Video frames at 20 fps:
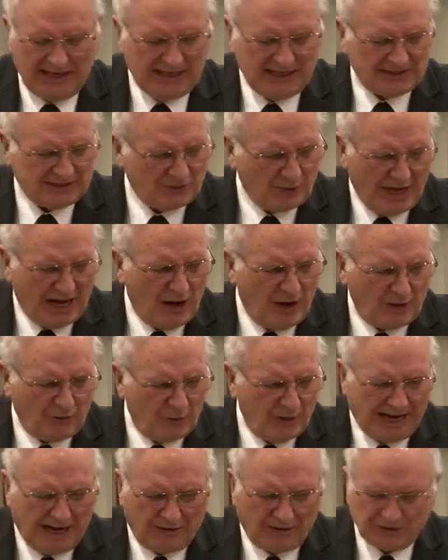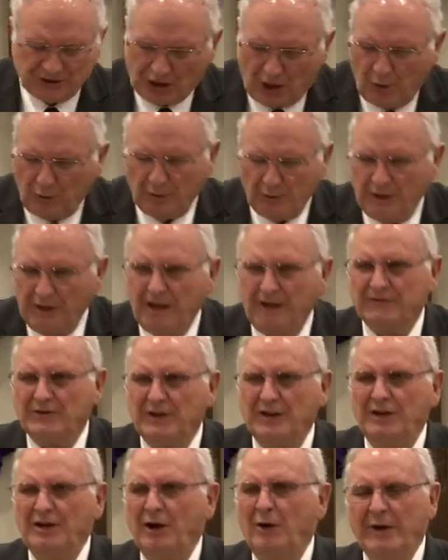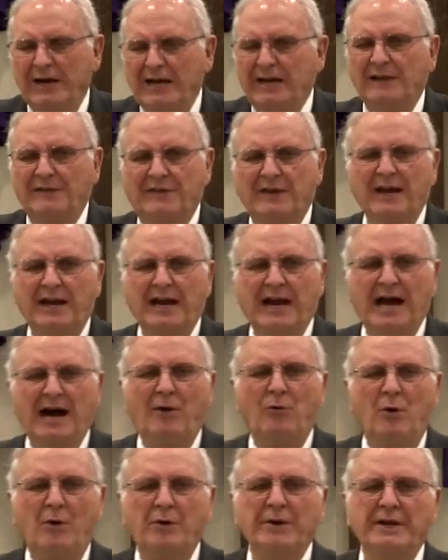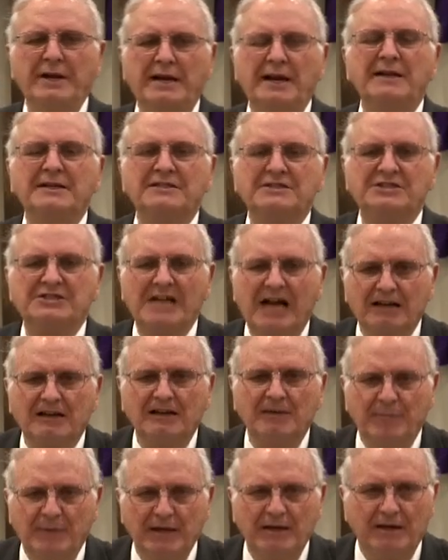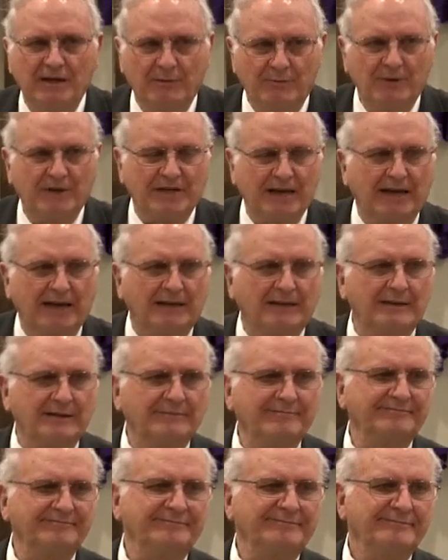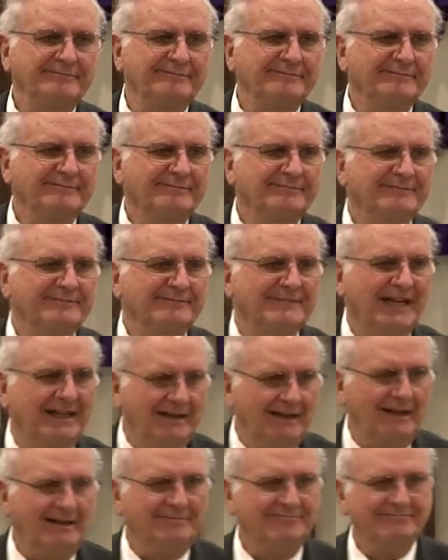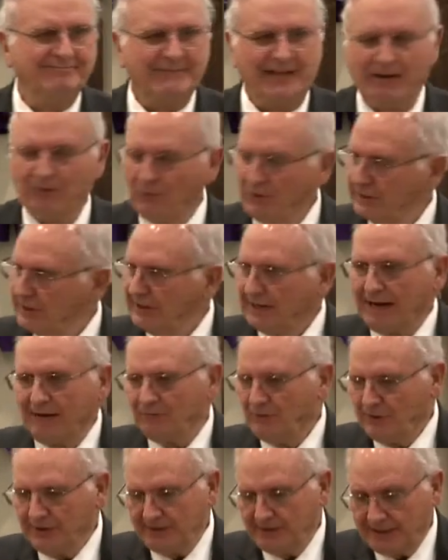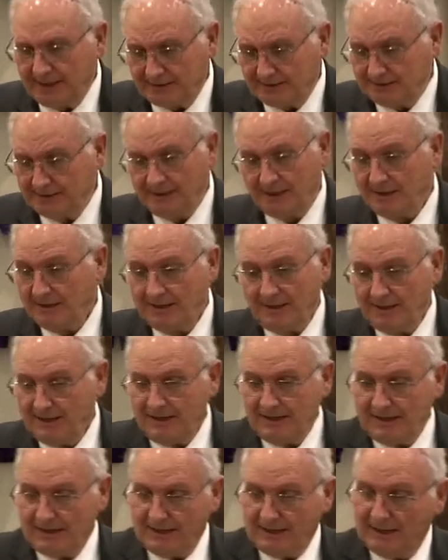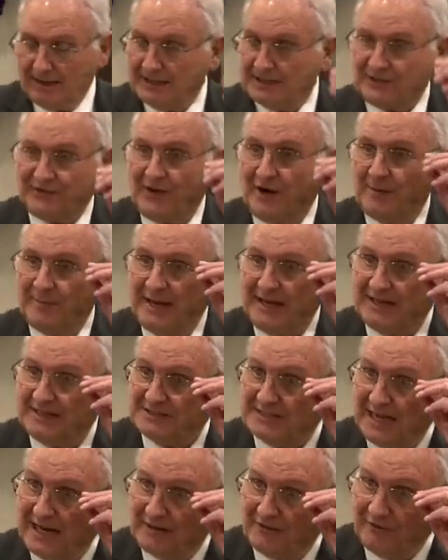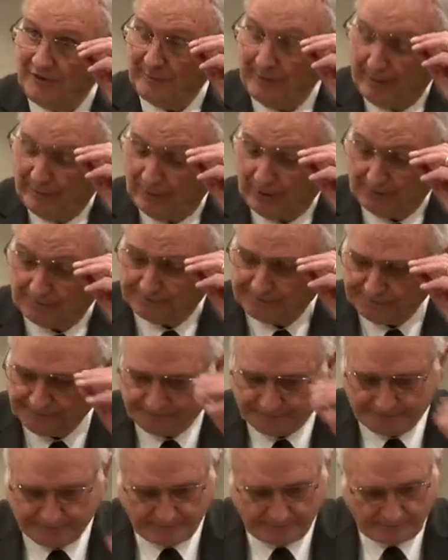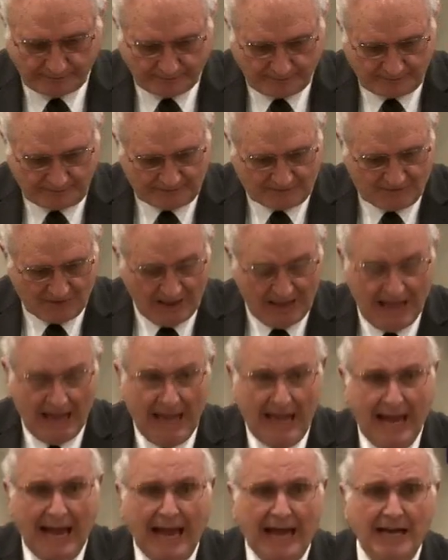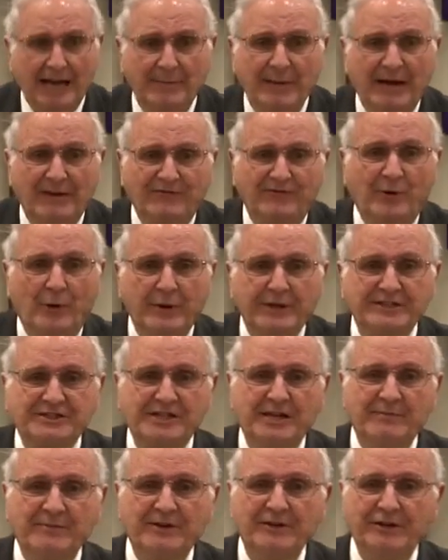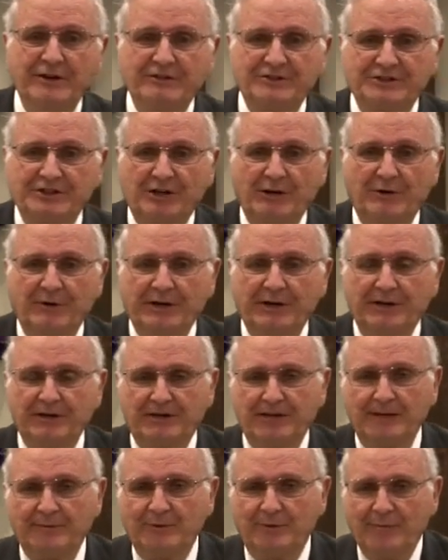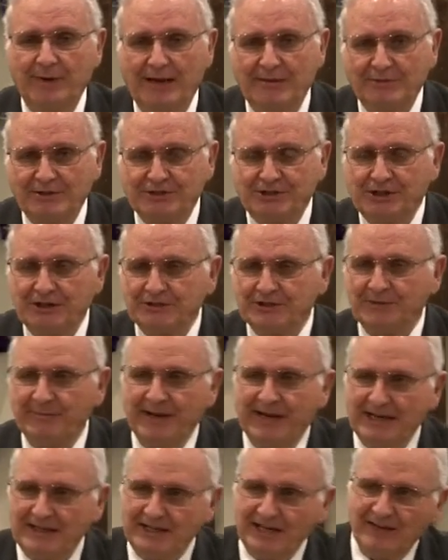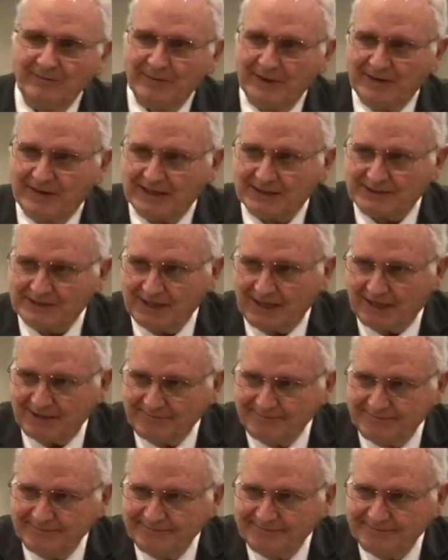uh, when I was old enough to know anything, I wanted an Encyclopedia Britannica. I did. I wanted, I wanted that as far back as I can remember. And about 40 something years ago here at Temple Baptist Church, a man gave me that set.